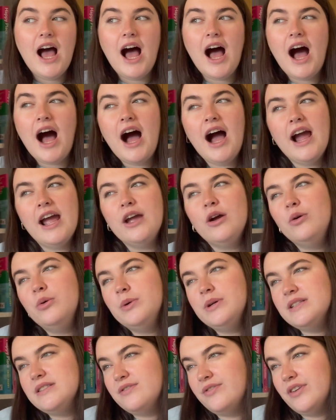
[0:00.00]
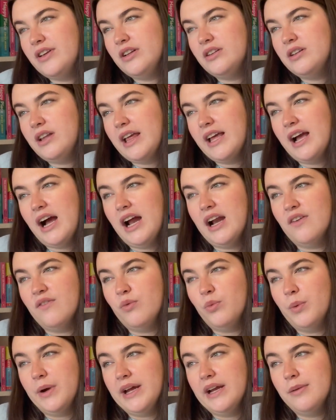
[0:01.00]
I always feel like kind of
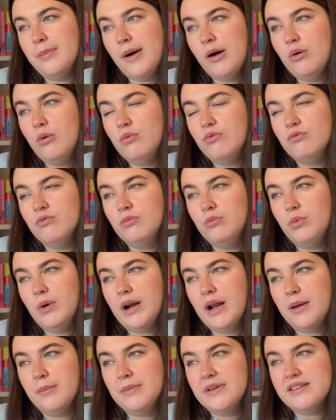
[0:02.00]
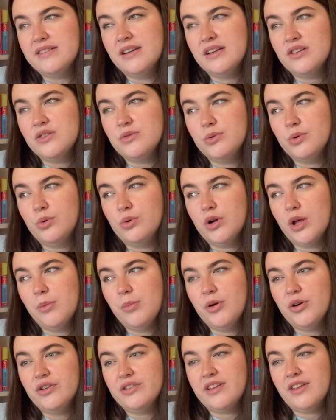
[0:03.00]
weird about when I'm listening to an
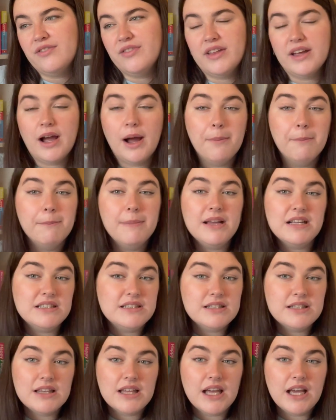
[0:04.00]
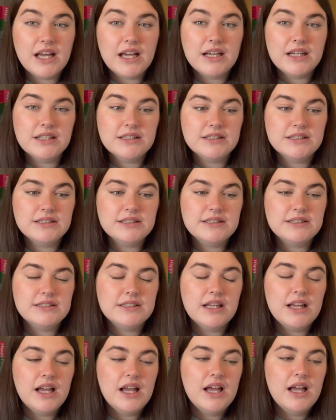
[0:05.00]
audiobook, because I feel like I miss things.
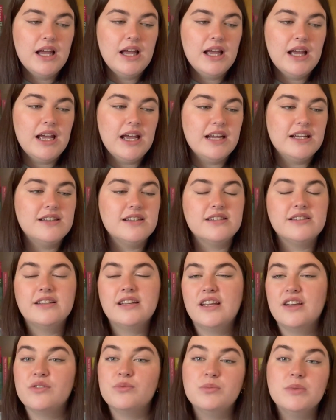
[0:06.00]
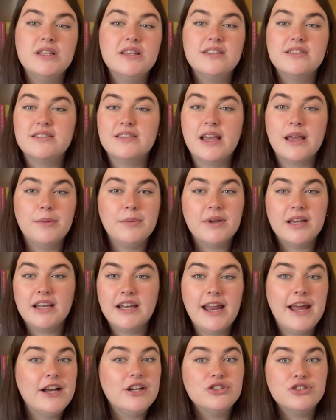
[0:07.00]
It doesn't give me the same
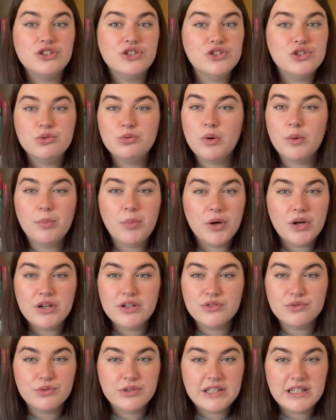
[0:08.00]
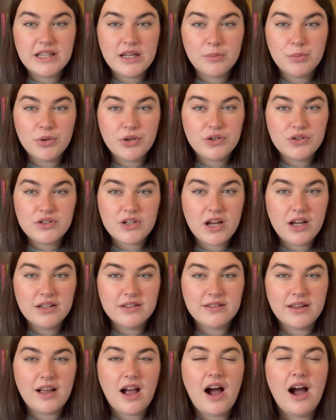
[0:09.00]
connection to a book as reading a book does.
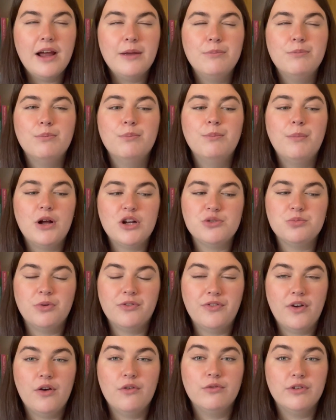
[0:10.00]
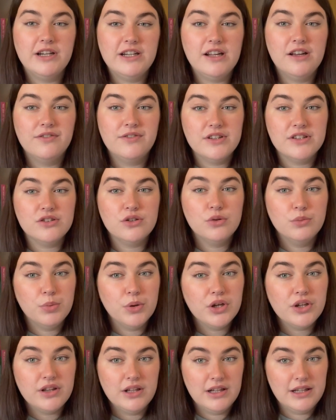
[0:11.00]
Like I much prefer reading a physical
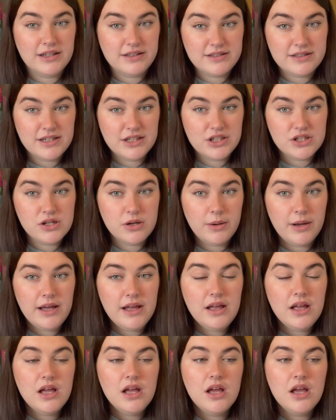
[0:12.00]
book than listening to it.